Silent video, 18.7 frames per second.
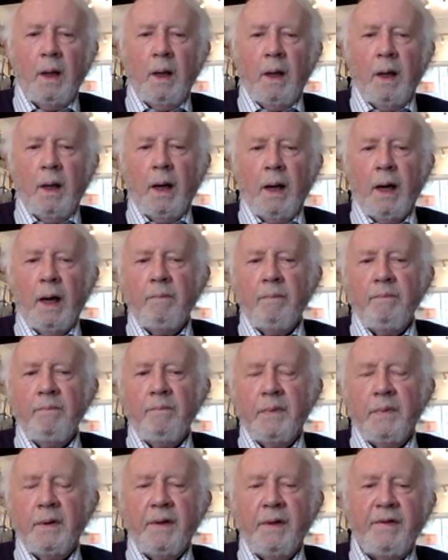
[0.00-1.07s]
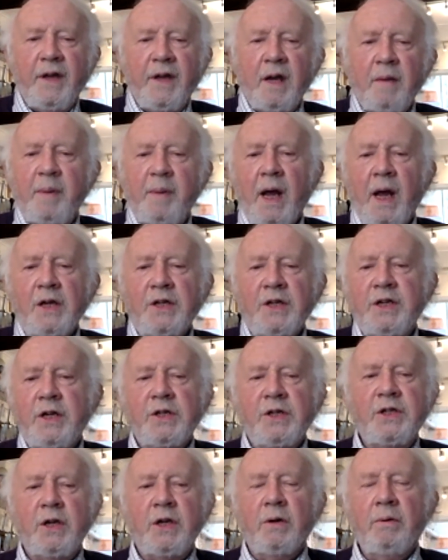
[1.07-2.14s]
The third PhD
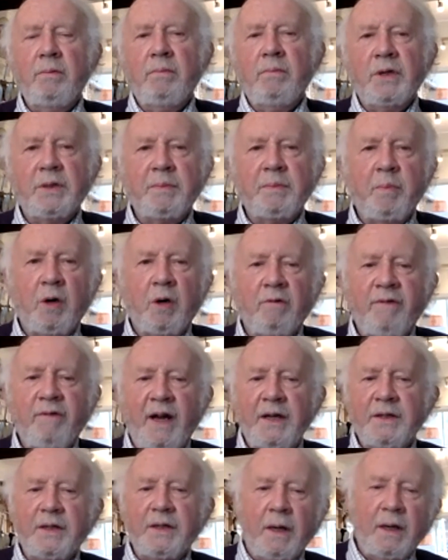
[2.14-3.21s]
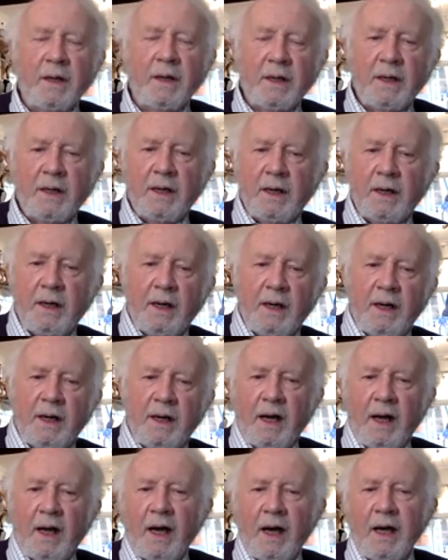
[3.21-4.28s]
student was Paul Venton,
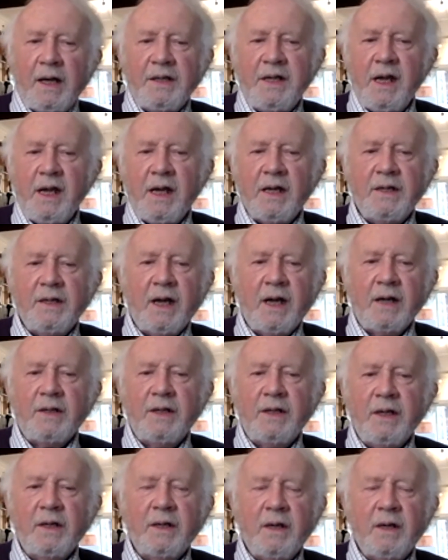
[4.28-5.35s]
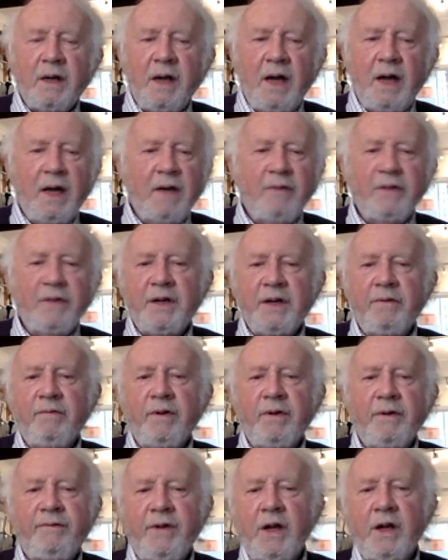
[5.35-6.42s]
as he conducted
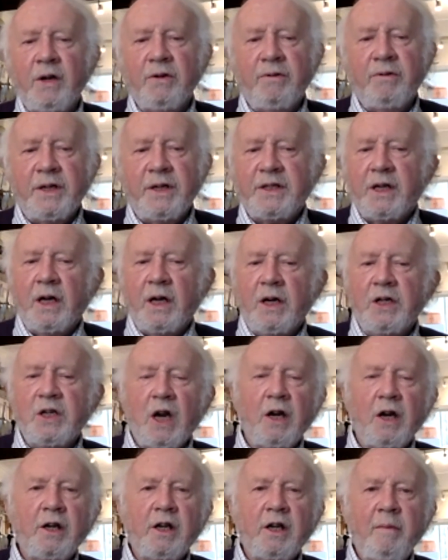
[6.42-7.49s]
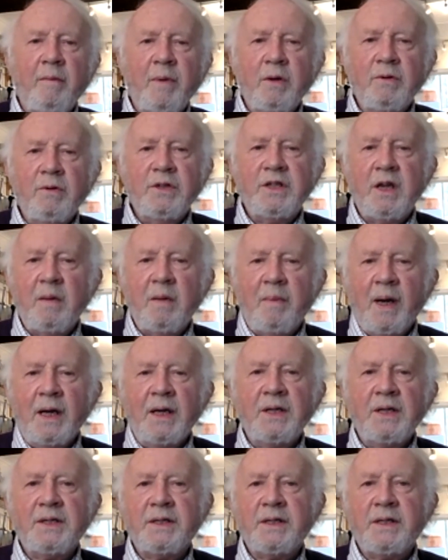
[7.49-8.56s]
innovative field research on
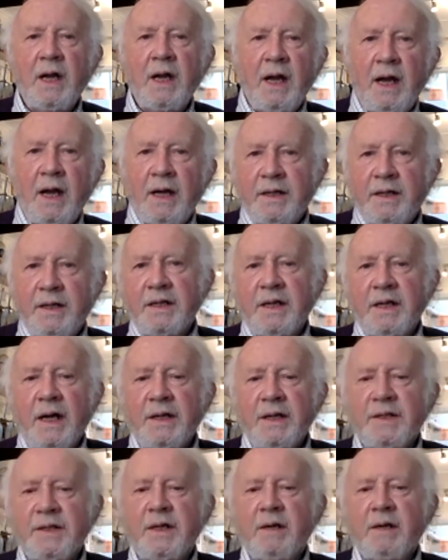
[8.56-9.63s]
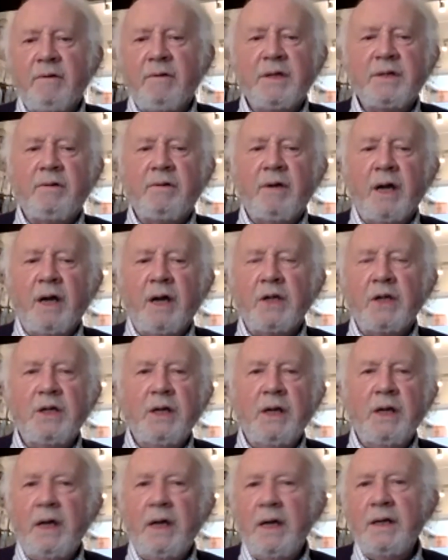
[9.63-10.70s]
community-based disaster risk reduction
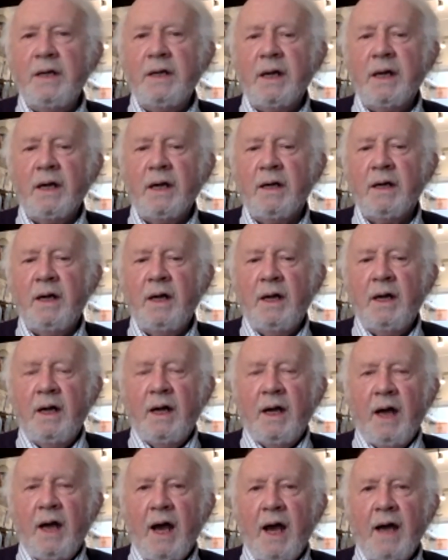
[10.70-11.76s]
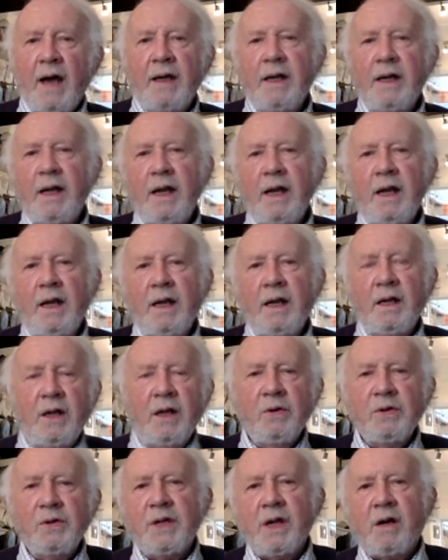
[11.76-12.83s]
in India and he
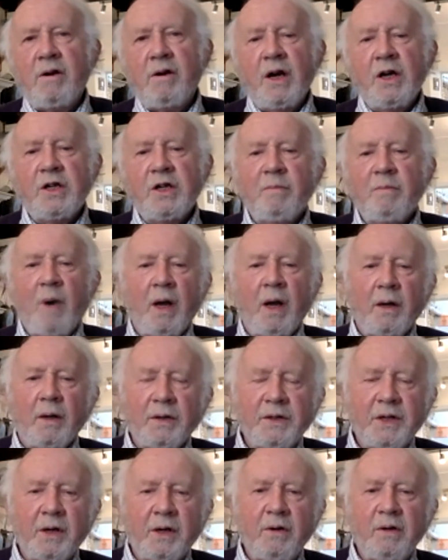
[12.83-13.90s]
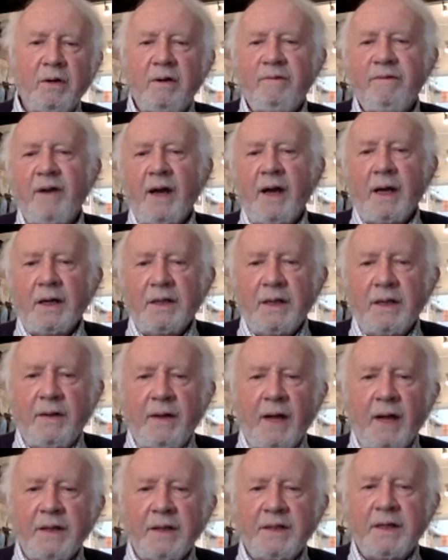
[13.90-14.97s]
used the crunch model to good effect in
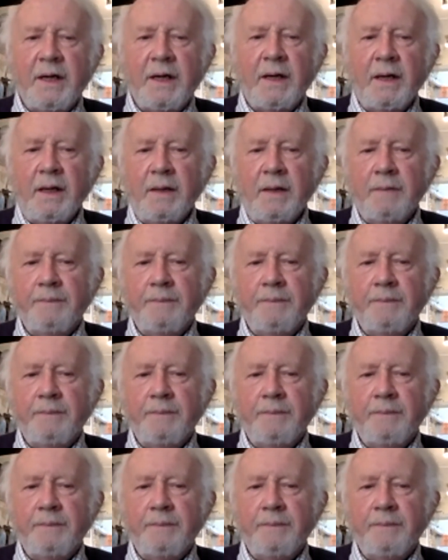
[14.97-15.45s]
that study.